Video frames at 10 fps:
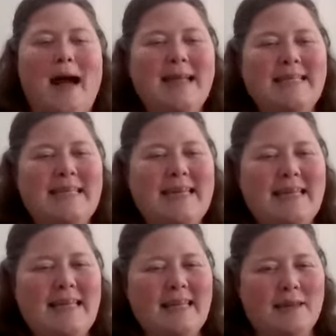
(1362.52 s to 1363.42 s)
why is he
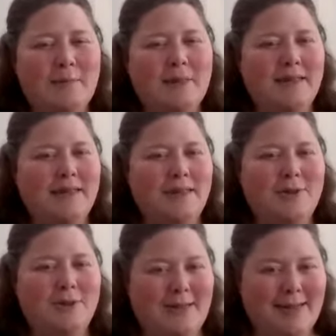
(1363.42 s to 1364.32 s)
eating with the
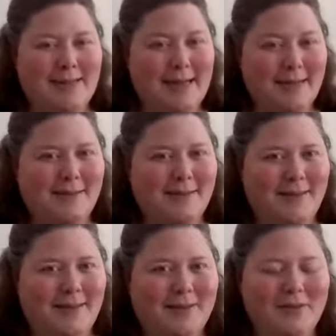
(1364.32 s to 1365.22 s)
sinners and the tax
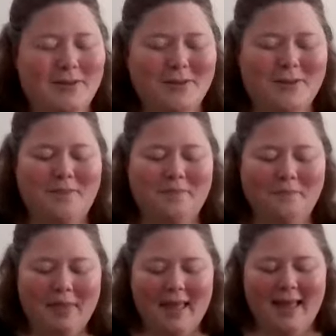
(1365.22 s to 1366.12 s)
collectors?
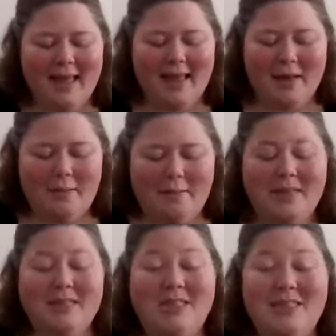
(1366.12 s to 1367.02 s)

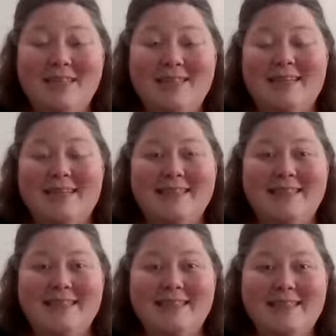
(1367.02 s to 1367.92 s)
But
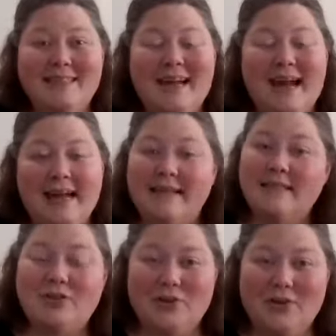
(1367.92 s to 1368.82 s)
Jesus
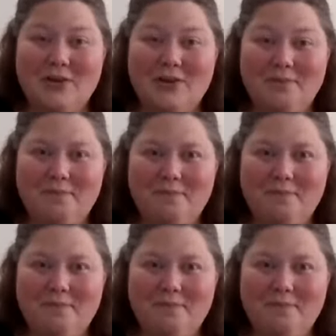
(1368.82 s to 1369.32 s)
answered.